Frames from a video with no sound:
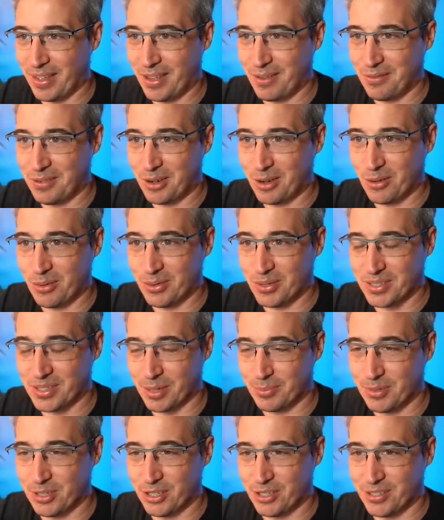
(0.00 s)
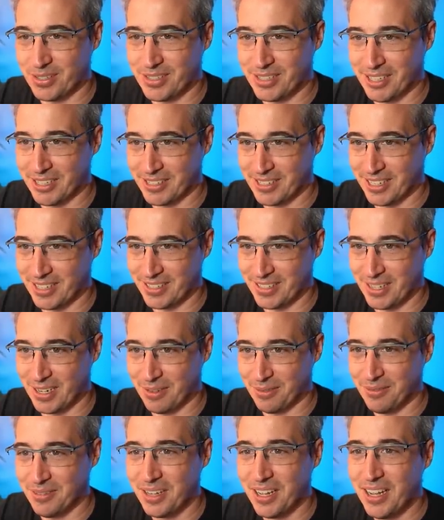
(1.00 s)
Alvaro is up to good CSS
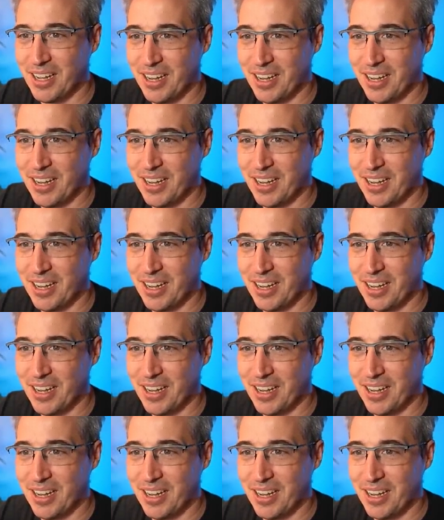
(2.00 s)
stuff.